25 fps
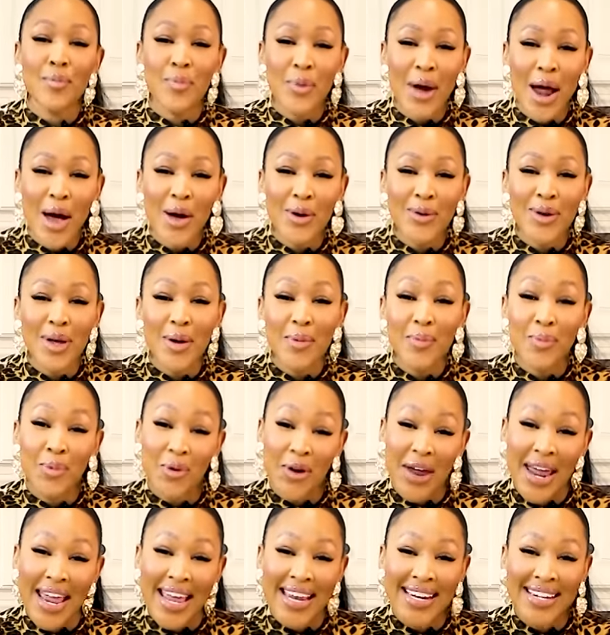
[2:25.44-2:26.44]
brown
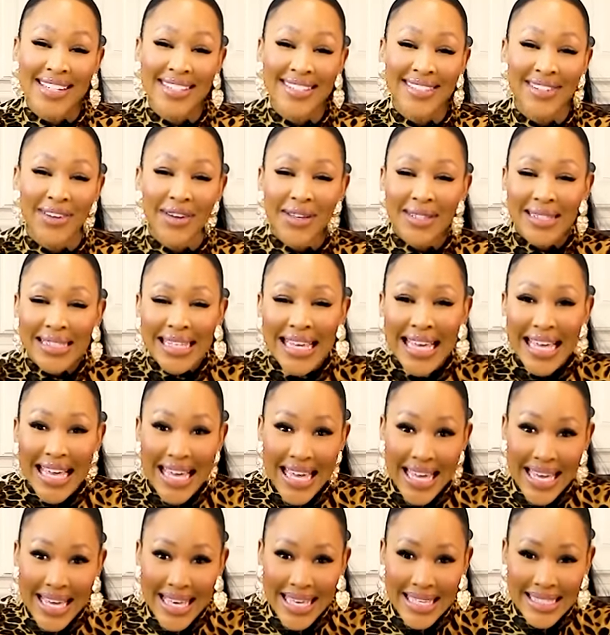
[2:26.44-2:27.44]
bread. So it's
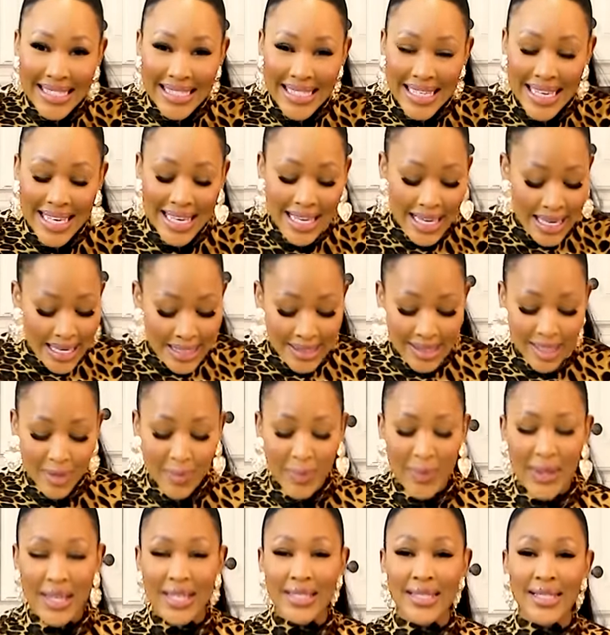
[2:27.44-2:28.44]
easy
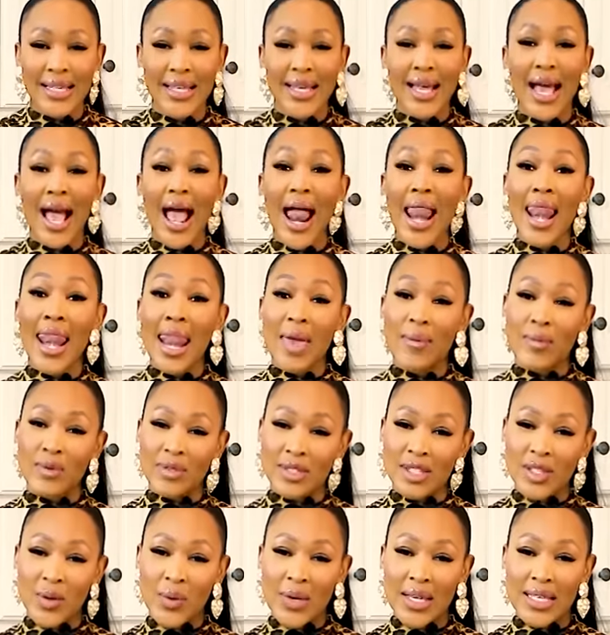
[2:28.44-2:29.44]
peasy lemon
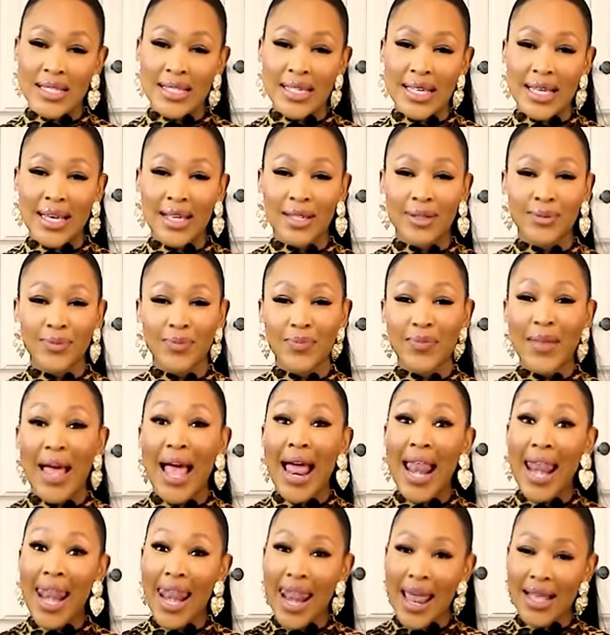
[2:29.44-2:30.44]
squeezy.
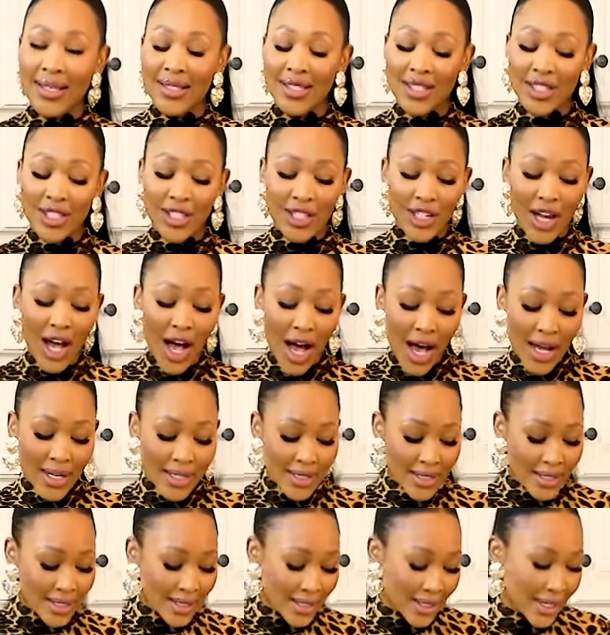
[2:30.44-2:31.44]
Let's
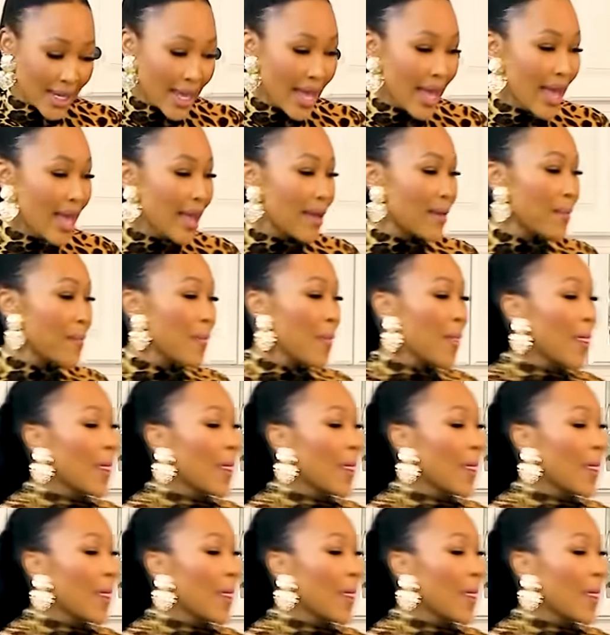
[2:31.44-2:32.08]
start. Okay,